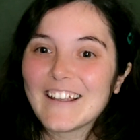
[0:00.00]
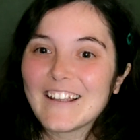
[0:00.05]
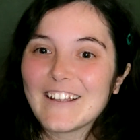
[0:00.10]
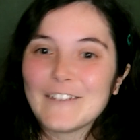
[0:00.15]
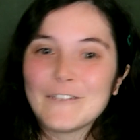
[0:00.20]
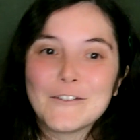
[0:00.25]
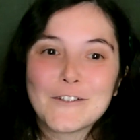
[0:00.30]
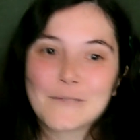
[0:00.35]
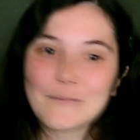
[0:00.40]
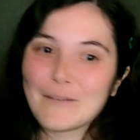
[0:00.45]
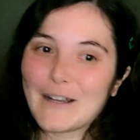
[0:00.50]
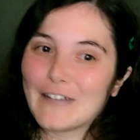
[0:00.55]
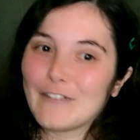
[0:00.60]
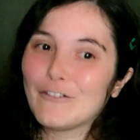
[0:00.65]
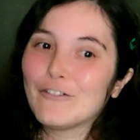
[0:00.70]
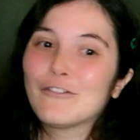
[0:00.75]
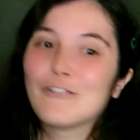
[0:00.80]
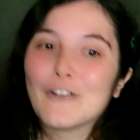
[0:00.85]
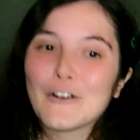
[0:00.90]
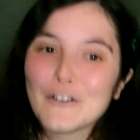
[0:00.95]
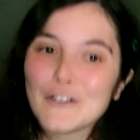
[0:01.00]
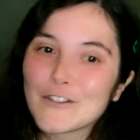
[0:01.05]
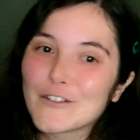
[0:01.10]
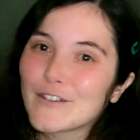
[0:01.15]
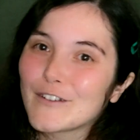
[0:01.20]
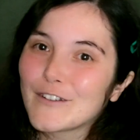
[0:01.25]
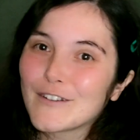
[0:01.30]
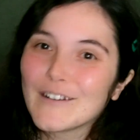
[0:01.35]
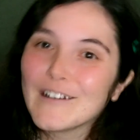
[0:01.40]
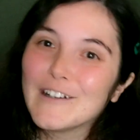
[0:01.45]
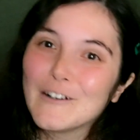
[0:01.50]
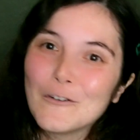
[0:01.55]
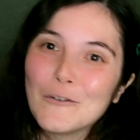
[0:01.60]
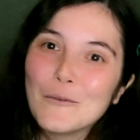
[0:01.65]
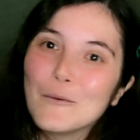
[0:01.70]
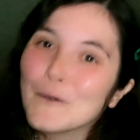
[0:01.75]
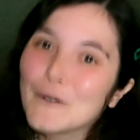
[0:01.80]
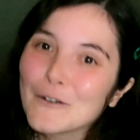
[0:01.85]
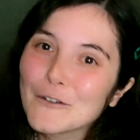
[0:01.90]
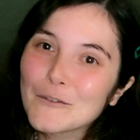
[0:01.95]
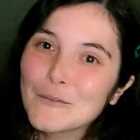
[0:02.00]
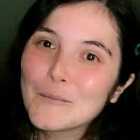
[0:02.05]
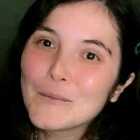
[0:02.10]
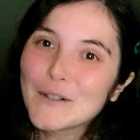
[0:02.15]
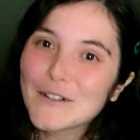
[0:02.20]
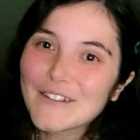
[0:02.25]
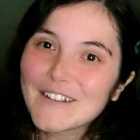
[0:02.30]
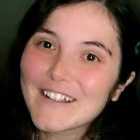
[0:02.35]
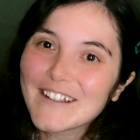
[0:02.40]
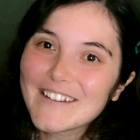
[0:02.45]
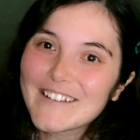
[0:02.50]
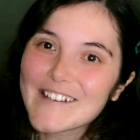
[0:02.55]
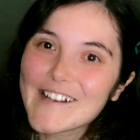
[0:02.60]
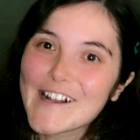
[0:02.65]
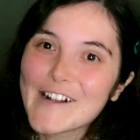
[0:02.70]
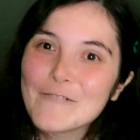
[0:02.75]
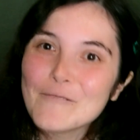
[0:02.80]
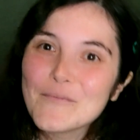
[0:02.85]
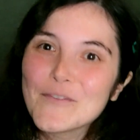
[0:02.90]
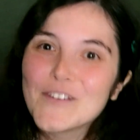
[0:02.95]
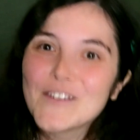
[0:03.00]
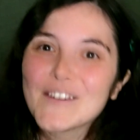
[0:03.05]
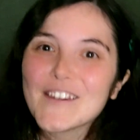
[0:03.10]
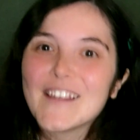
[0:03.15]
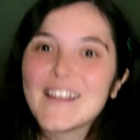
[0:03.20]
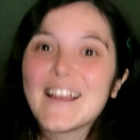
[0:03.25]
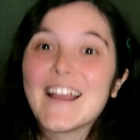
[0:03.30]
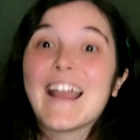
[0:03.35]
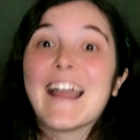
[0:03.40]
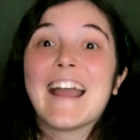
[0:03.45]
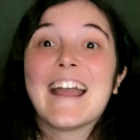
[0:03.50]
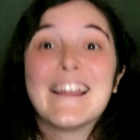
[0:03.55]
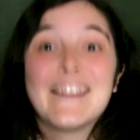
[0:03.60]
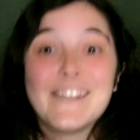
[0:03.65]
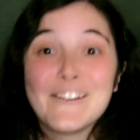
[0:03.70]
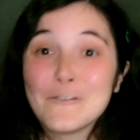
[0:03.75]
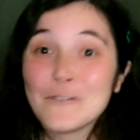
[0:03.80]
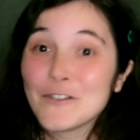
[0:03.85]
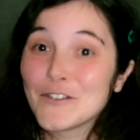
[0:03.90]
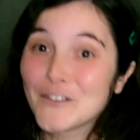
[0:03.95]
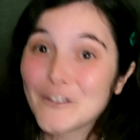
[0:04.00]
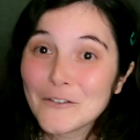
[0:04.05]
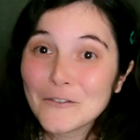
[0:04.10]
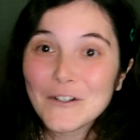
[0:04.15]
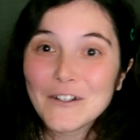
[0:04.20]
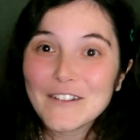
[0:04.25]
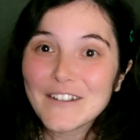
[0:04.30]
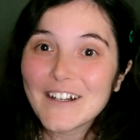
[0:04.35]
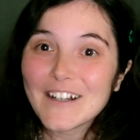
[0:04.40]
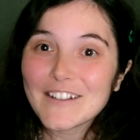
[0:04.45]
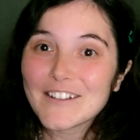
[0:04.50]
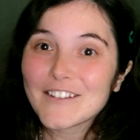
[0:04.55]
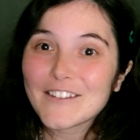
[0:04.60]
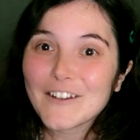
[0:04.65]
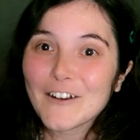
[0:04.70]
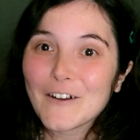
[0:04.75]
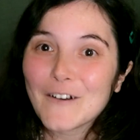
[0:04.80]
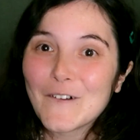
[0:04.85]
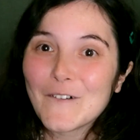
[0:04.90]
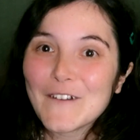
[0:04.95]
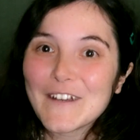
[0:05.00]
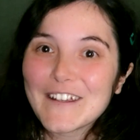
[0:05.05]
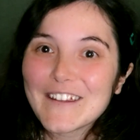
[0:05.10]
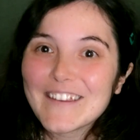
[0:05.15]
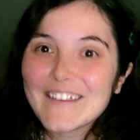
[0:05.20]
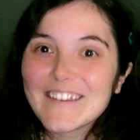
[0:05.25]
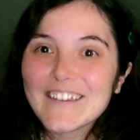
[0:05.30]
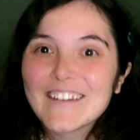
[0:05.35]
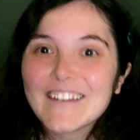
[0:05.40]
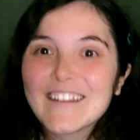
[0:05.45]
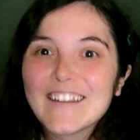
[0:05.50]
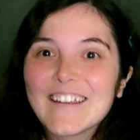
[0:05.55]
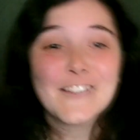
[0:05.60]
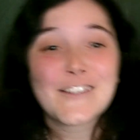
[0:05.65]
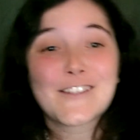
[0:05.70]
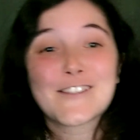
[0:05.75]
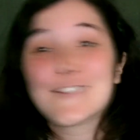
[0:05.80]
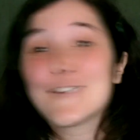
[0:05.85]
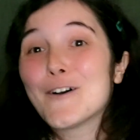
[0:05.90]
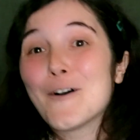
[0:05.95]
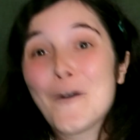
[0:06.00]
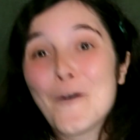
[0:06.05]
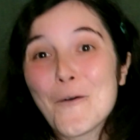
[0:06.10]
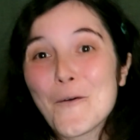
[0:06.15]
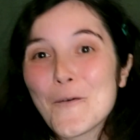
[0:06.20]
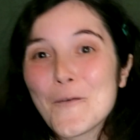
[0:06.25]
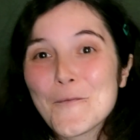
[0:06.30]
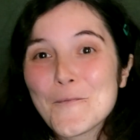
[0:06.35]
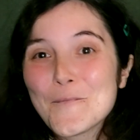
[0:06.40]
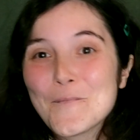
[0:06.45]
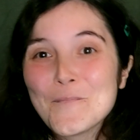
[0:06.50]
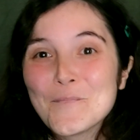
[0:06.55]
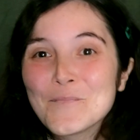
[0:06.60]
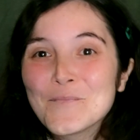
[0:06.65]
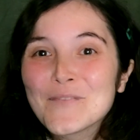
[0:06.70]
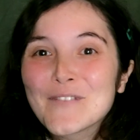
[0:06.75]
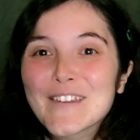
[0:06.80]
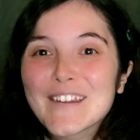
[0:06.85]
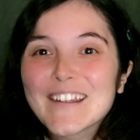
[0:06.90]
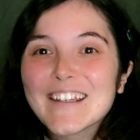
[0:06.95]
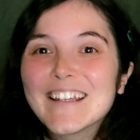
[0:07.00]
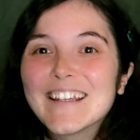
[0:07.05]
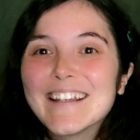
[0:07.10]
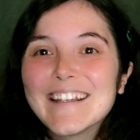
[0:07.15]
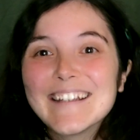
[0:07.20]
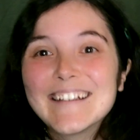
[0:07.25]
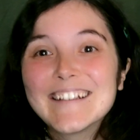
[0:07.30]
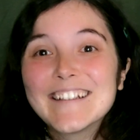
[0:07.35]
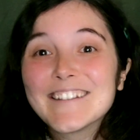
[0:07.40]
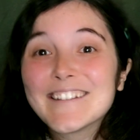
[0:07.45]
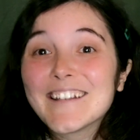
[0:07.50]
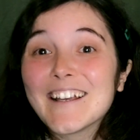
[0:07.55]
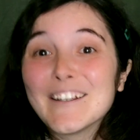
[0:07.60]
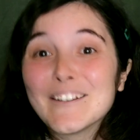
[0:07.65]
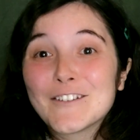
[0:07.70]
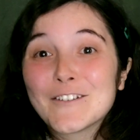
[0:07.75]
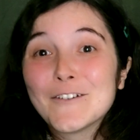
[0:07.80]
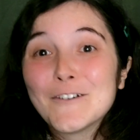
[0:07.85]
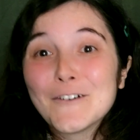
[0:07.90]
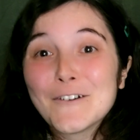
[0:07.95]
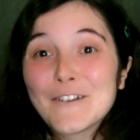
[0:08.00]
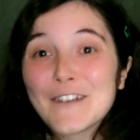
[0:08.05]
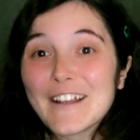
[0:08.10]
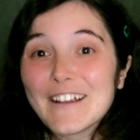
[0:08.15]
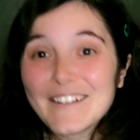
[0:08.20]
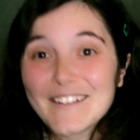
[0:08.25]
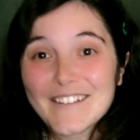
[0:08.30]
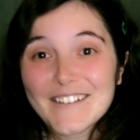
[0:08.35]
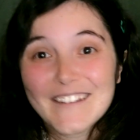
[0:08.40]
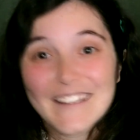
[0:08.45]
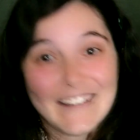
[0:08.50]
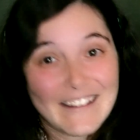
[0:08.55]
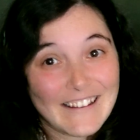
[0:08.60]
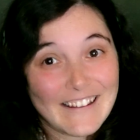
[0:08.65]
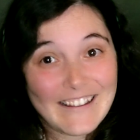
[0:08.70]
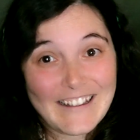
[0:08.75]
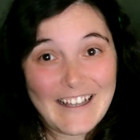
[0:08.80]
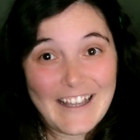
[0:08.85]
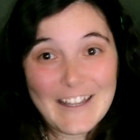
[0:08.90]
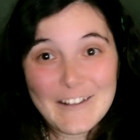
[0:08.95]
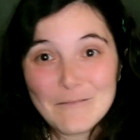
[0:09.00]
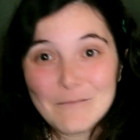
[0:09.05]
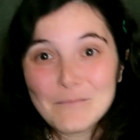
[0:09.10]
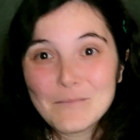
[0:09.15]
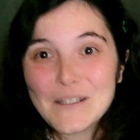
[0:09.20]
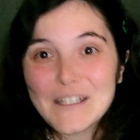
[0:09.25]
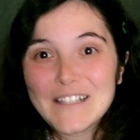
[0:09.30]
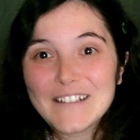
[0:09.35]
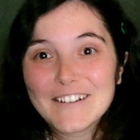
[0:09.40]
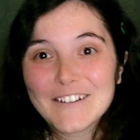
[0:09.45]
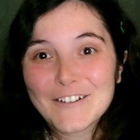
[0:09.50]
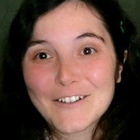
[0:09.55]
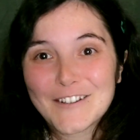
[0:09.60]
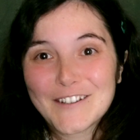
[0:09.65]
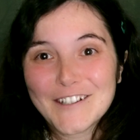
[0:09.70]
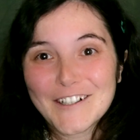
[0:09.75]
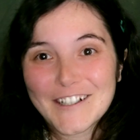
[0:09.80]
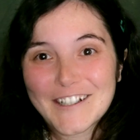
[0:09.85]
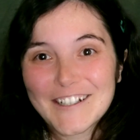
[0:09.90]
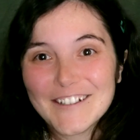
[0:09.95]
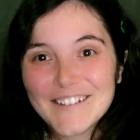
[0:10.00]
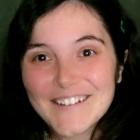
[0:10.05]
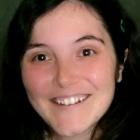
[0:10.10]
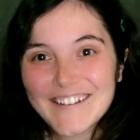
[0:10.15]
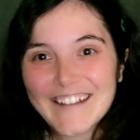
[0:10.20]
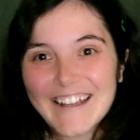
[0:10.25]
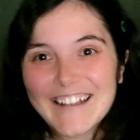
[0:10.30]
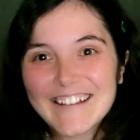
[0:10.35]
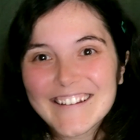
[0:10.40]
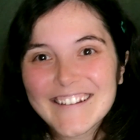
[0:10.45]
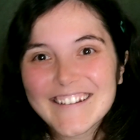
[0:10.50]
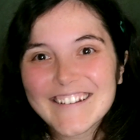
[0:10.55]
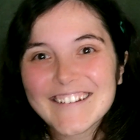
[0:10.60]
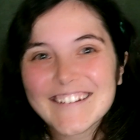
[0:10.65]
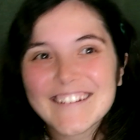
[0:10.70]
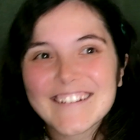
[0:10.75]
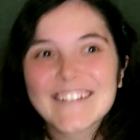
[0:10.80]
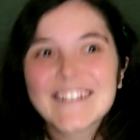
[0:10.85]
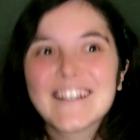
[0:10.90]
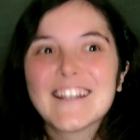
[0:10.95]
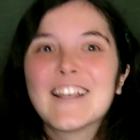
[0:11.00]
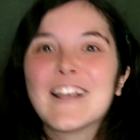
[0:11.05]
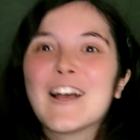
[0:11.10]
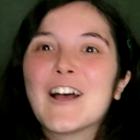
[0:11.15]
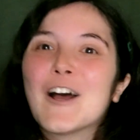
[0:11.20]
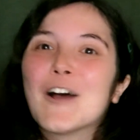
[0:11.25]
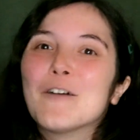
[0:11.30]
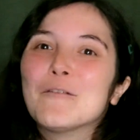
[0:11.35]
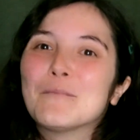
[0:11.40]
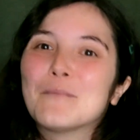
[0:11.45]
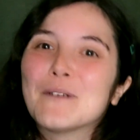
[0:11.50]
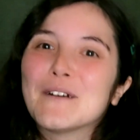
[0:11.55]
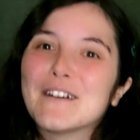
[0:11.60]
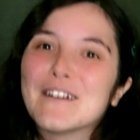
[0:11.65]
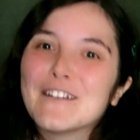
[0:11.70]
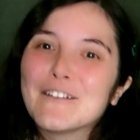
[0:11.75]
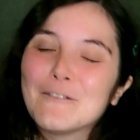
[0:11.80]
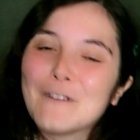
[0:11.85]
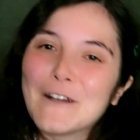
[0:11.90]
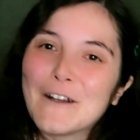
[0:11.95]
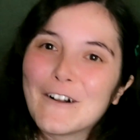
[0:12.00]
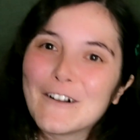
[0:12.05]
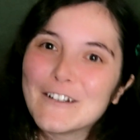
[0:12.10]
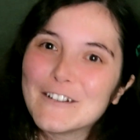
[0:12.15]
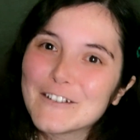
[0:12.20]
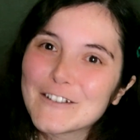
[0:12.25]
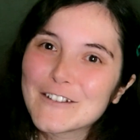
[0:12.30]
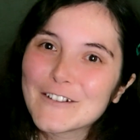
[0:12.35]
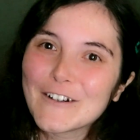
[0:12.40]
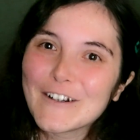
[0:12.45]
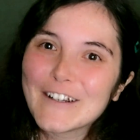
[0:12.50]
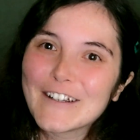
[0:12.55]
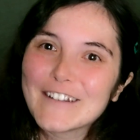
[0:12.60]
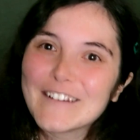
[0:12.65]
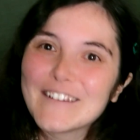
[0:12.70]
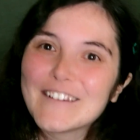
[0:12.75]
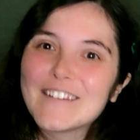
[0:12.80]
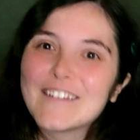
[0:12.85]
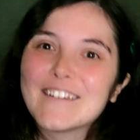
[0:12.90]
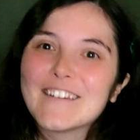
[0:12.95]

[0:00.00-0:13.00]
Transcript: It was my first world building attempt, and it was the one that I stuck with, so it is as good as it can be in those circumstances, but we all enjoy it,